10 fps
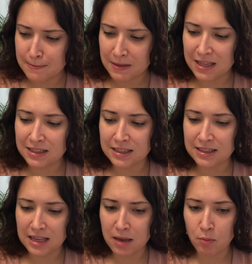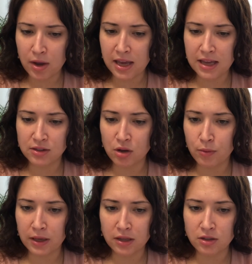it's the same way as
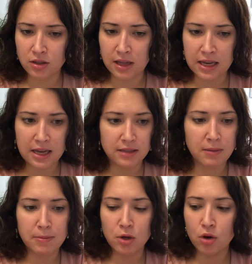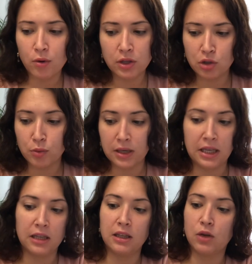going into like, a, maybe you're going to a
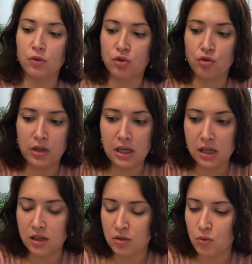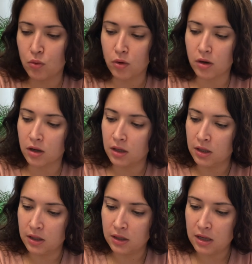healing retreat, or
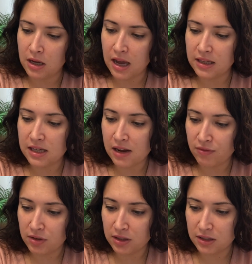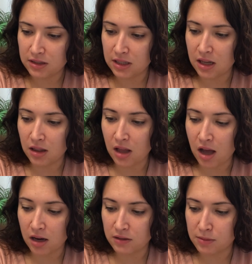I definitely see a
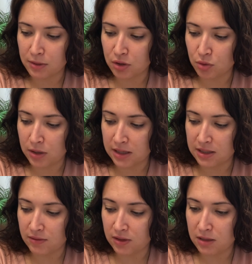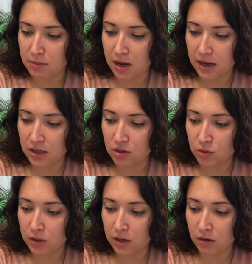lot of spiritual activity behind you
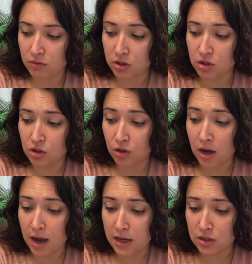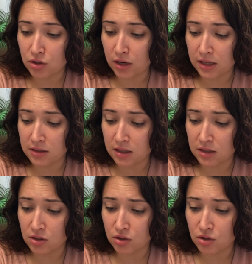here, of just your guides, your
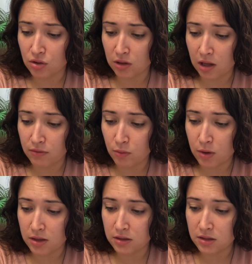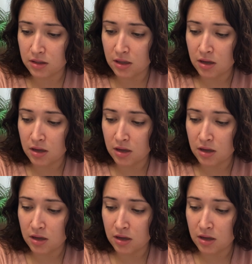ancestors, your loved ones,